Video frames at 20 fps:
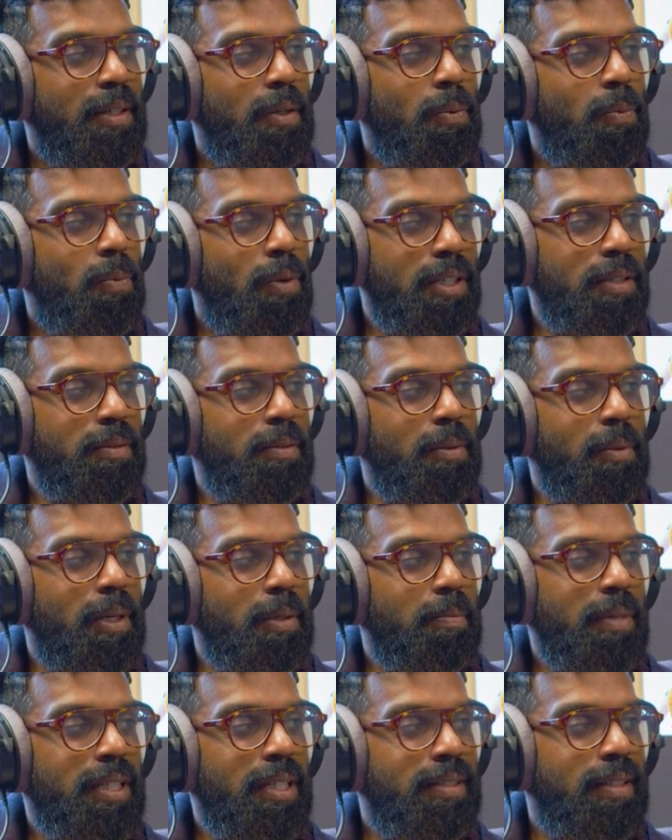One of them
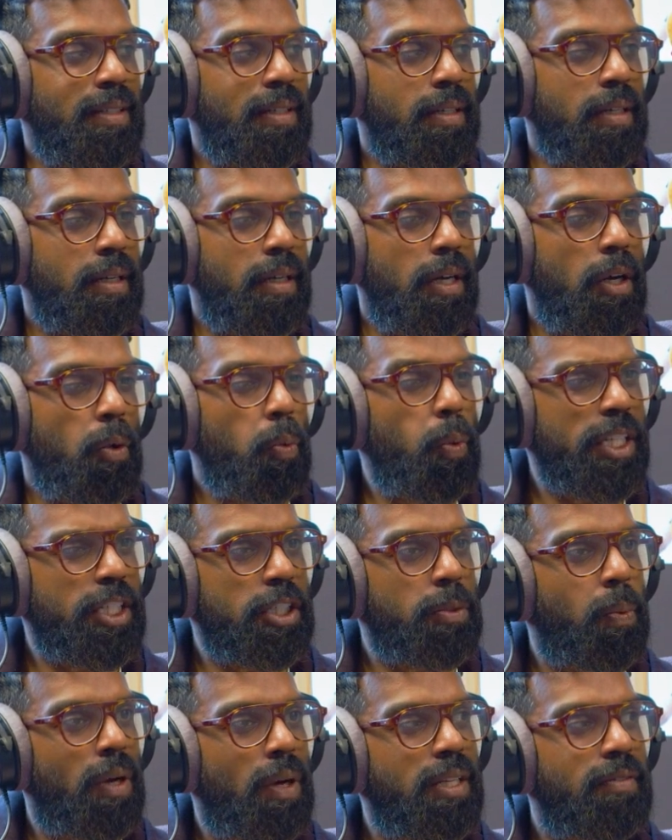went missing.
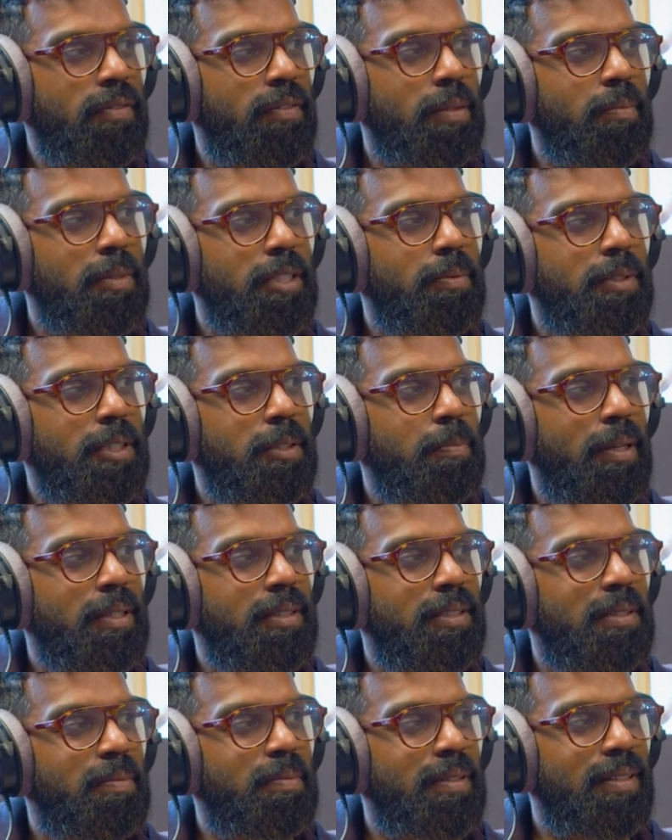Which one of them is
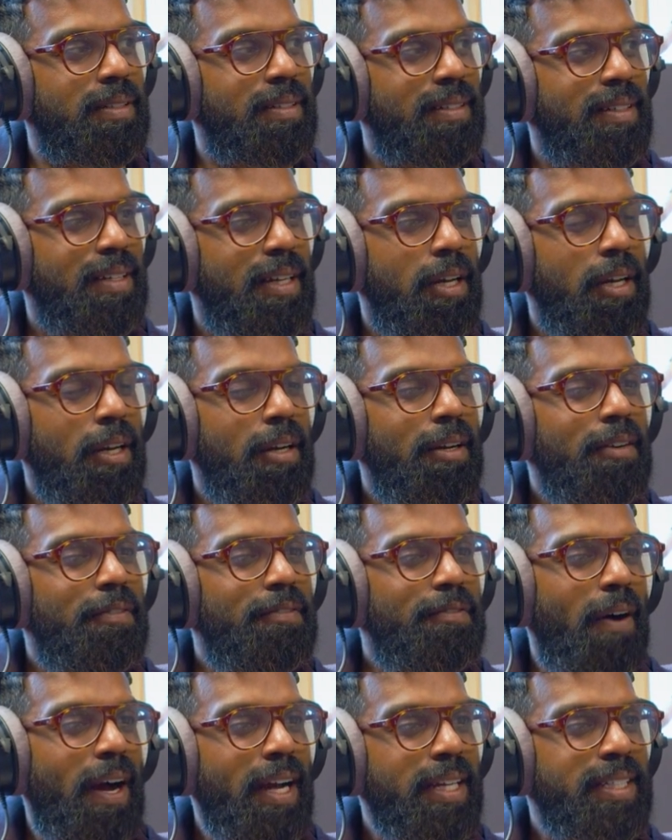responsible?
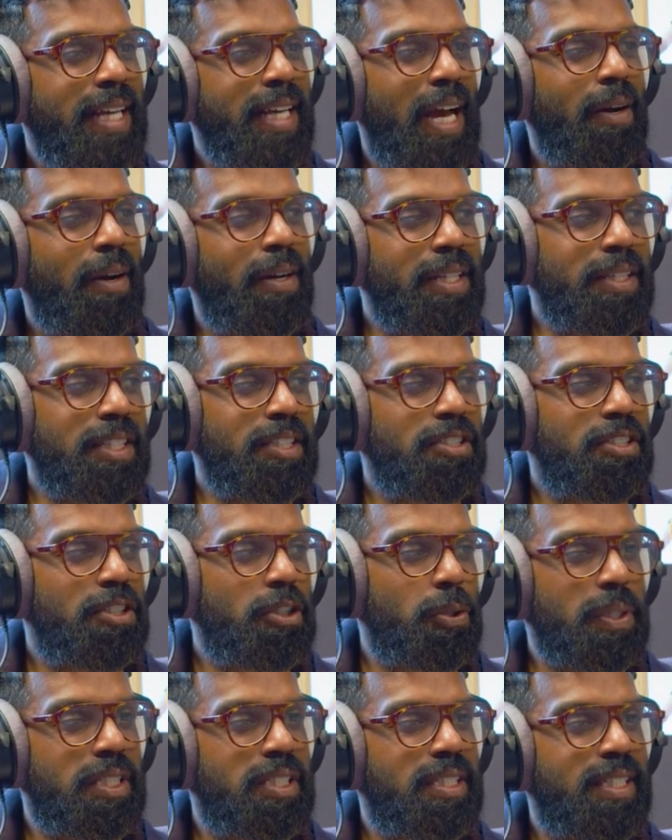Find out in this
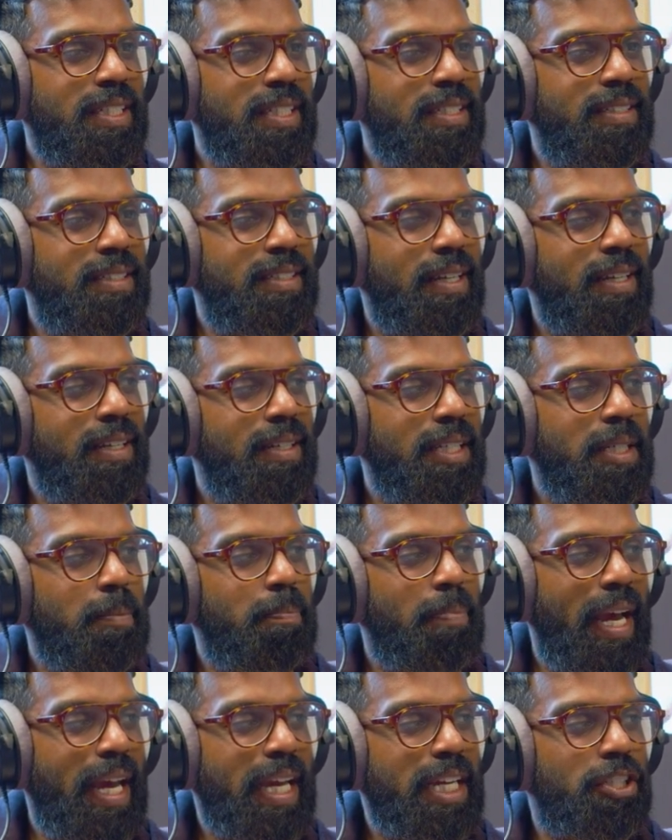twisty and turny
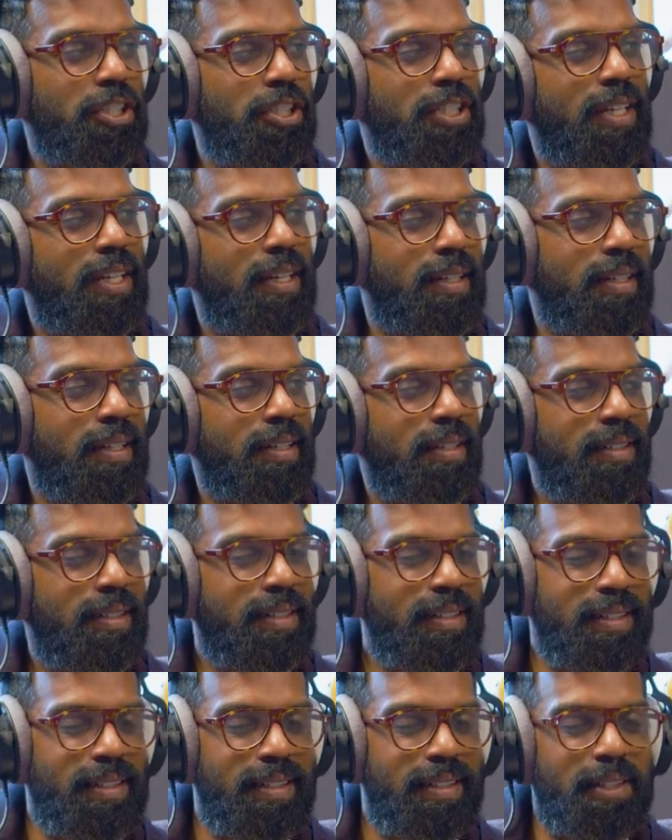page turner
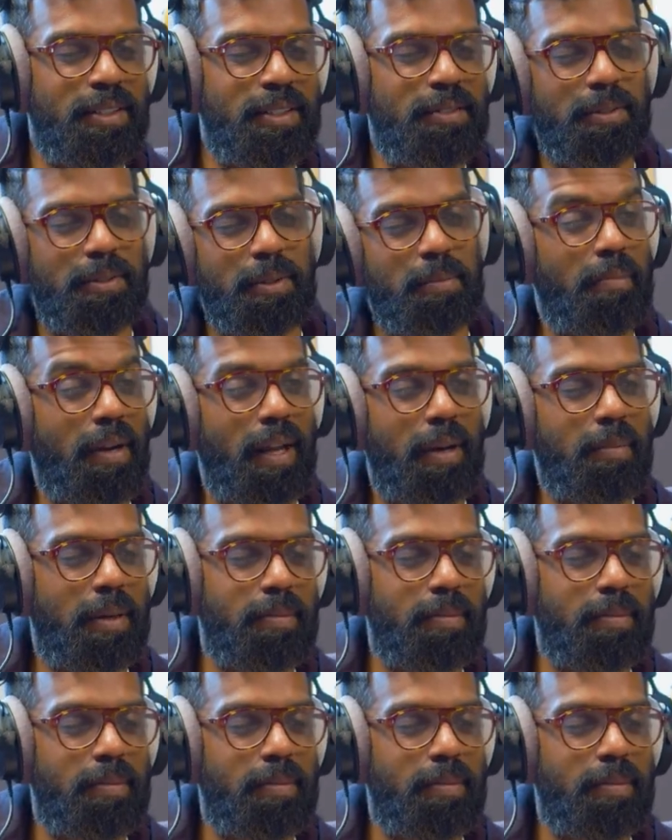from blah, blah,